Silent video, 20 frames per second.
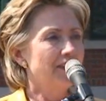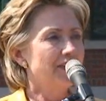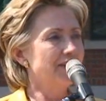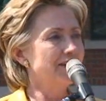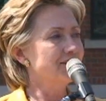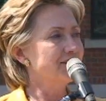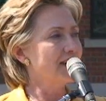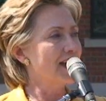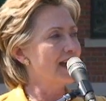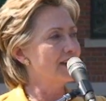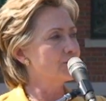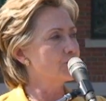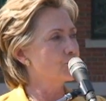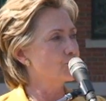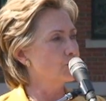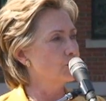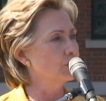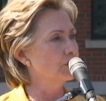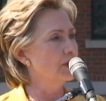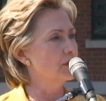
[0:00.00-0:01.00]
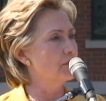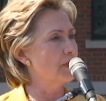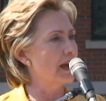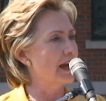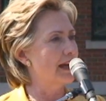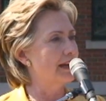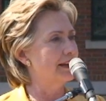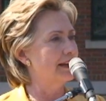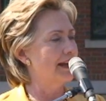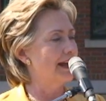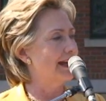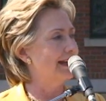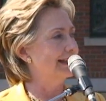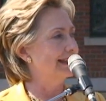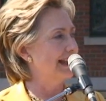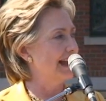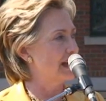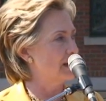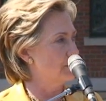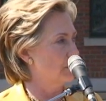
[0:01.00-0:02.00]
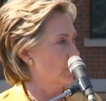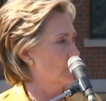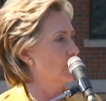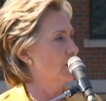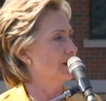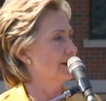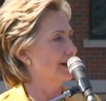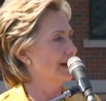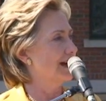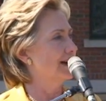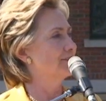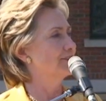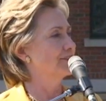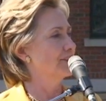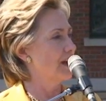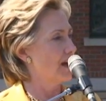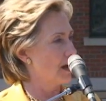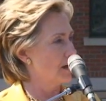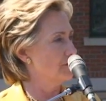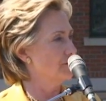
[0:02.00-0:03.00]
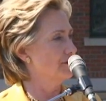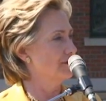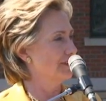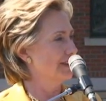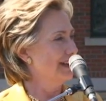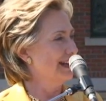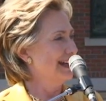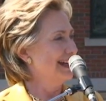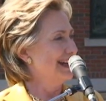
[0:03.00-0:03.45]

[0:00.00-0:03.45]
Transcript: This has truly been a labor of love.